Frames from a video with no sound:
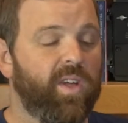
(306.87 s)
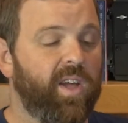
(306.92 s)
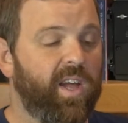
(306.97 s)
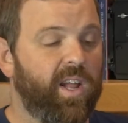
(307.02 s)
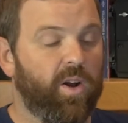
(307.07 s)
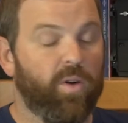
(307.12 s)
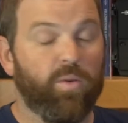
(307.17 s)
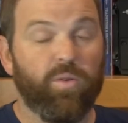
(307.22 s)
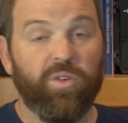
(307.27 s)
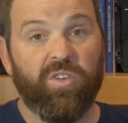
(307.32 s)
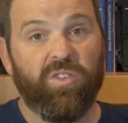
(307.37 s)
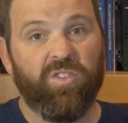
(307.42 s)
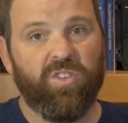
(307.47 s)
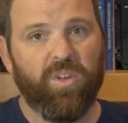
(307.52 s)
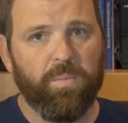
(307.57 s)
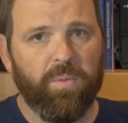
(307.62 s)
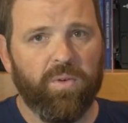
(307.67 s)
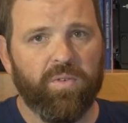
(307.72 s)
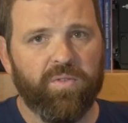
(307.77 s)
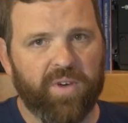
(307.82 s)
In our really
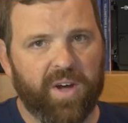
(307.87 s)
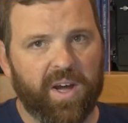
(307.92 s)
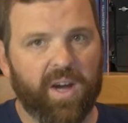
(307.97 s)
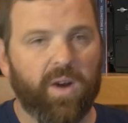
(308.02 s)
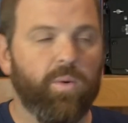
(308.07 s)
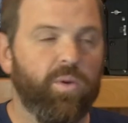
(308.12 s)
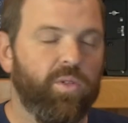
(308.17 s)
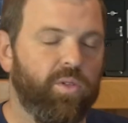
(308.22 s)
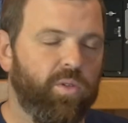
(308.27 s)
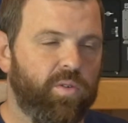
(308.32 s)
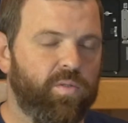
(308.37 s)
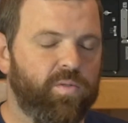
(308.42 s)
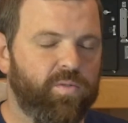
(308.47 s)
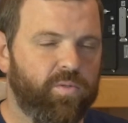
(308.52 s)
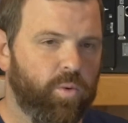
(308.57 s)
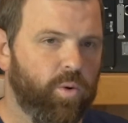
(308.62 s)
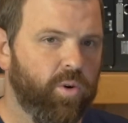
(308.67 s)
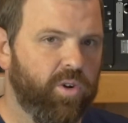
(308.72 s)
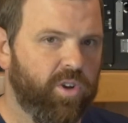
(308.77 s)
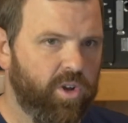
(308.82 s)
simple file with only
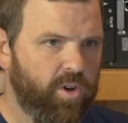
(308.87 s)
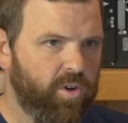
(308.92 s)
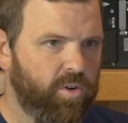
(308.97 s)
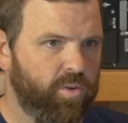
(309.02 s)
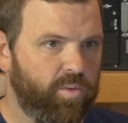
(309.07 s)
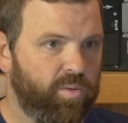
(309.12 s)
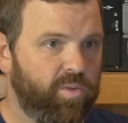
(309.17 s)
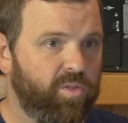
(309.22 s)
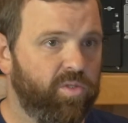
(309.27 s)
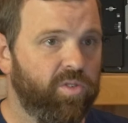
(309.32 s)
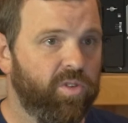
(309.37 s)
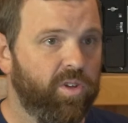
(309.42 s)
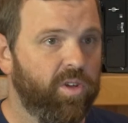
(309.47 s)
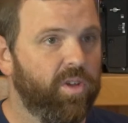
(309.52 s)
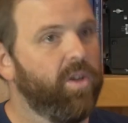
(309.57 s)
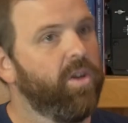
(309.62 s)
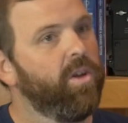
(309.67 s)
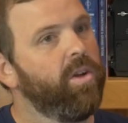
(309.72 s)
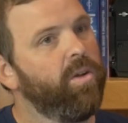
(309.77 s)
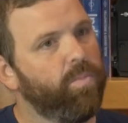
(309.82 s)
4 tones,
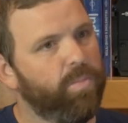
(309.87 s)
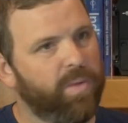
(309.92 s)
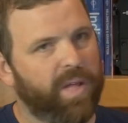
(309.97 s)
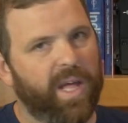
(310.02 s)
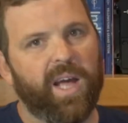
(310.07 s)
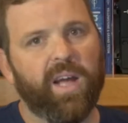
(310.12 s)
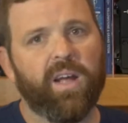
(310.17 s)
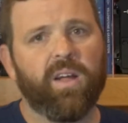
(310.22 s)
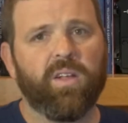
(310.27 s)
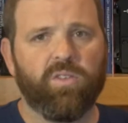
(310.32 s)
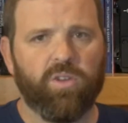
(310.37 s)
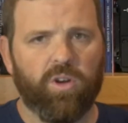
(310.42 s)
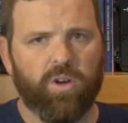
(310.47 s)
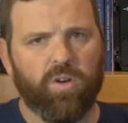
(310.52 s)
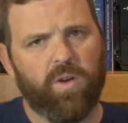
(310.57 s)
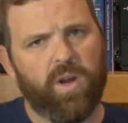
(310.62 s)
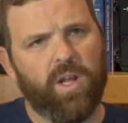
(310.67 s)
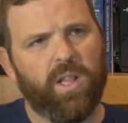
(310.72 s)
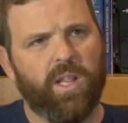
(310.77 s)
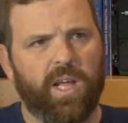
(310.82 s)
black, dark
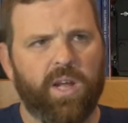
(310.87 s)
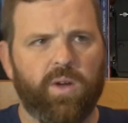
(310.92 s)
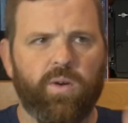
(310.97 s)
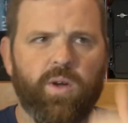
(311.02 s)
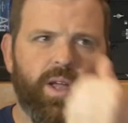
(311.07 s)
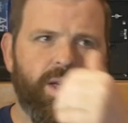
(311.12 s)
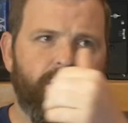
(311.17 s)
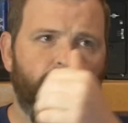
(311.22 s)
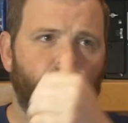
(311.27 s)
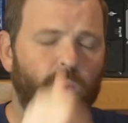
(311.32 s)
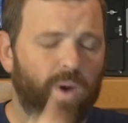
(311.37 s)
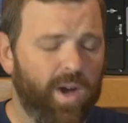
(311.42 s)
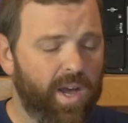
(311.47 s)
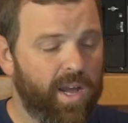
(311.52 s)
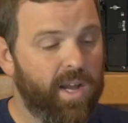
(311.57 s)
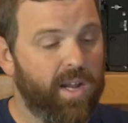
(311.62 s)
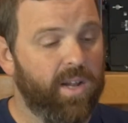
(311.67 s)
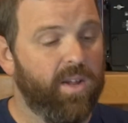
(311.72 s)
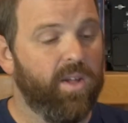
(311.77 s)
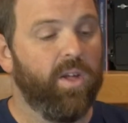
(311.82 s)
gray, light gray,
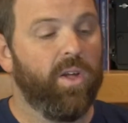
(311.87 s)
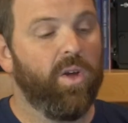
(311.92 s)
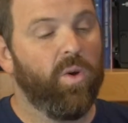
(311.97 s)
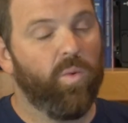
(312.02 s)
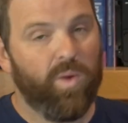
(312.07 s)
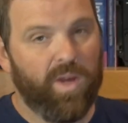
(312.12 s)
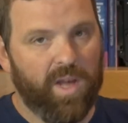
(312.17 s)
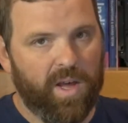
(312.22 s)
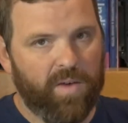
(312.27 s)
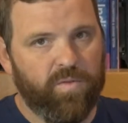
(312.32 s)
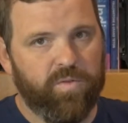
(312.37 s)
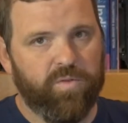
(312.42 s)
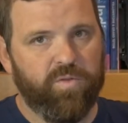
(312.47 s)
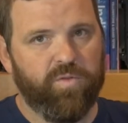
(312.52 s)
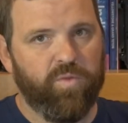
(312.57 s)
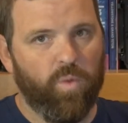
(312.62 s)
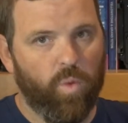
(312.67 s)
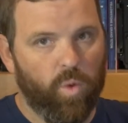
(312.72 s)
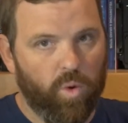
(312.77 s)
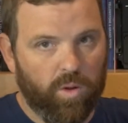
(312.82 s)
white, we have
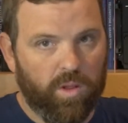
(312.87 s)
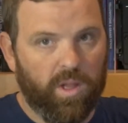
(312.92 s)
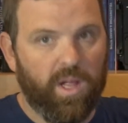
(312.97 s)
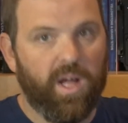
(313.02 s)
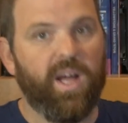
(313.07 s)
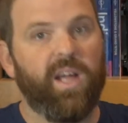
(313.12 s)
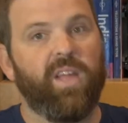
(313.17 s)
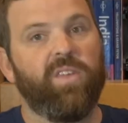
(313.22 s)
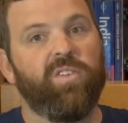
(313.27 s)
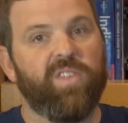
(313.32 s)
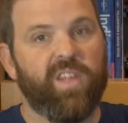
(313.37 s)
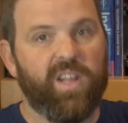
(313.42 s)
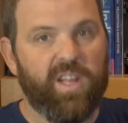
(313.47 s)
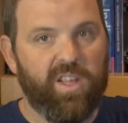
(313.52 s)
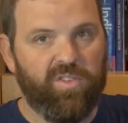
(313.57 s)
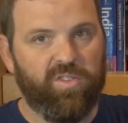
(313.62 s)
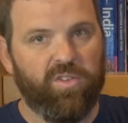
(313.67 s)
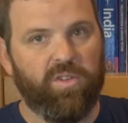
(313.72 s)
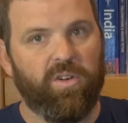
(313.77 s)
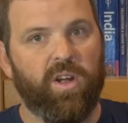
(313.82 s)
4 lines in that
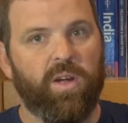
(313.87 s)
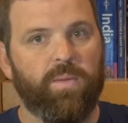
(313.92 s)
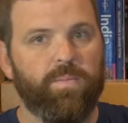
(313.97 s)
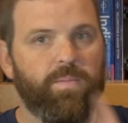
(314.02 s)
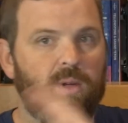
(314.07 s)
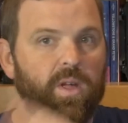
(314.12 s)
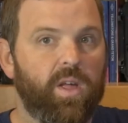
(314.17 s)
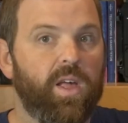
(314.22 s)
histogram.